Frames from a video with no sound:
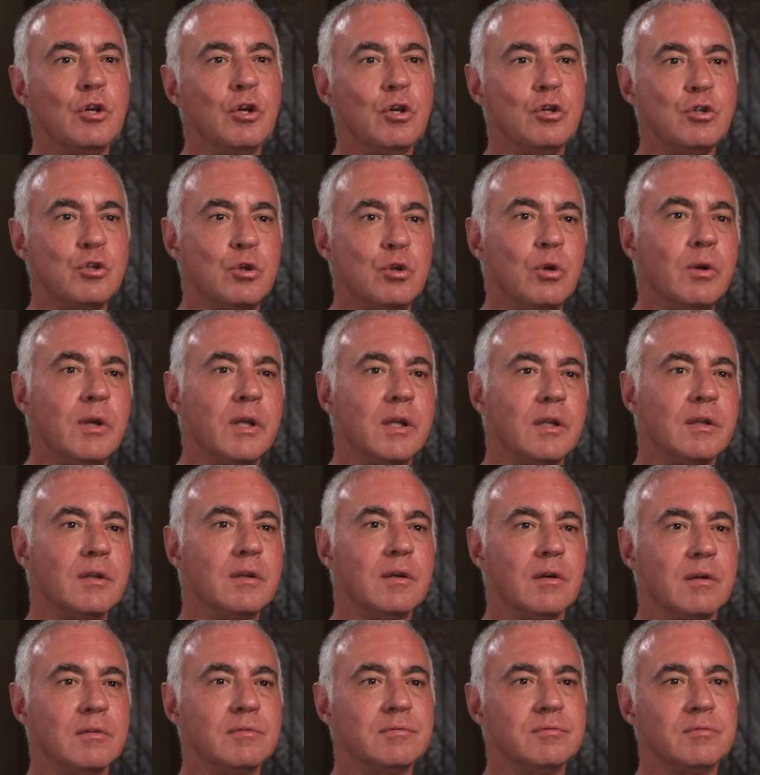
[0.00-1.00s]

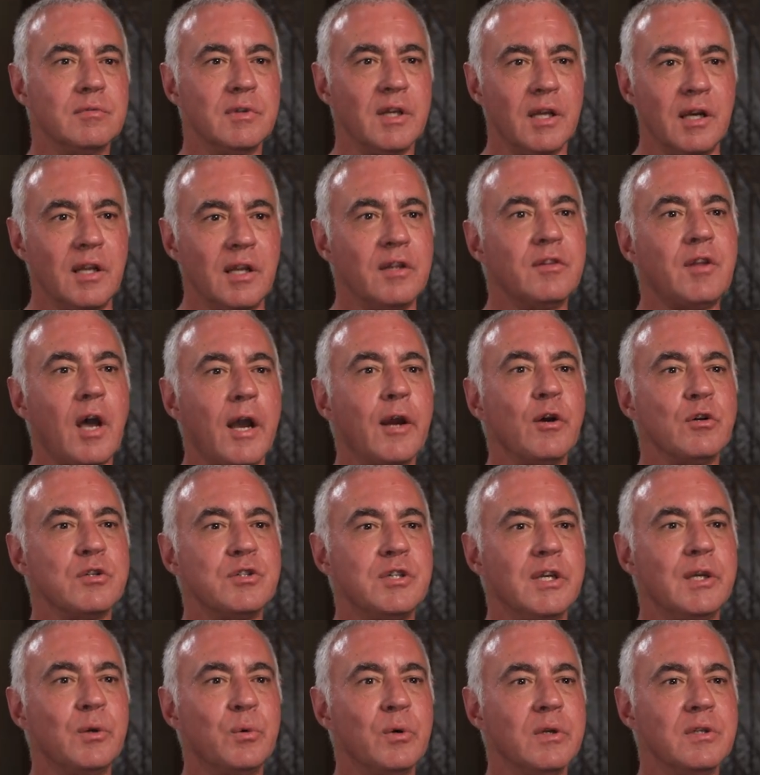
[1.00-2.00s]
Shooting an entire
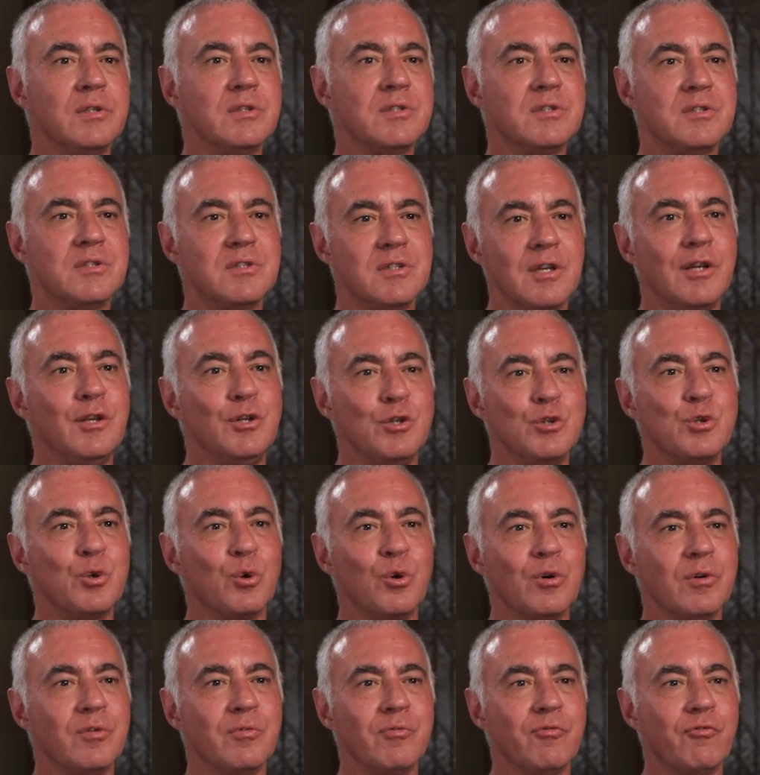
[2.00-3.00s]
sequence in
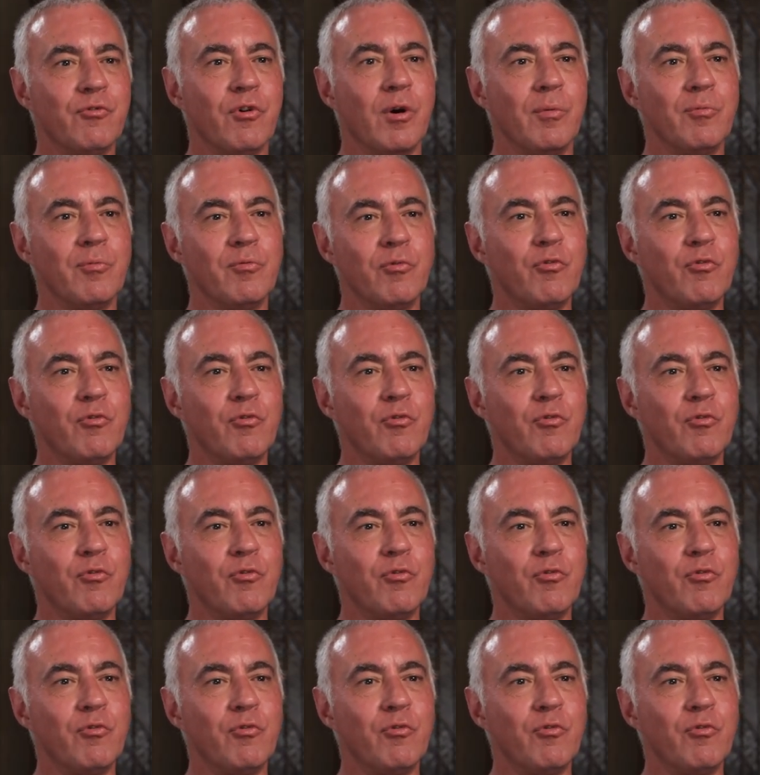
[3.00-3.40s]
Jordan from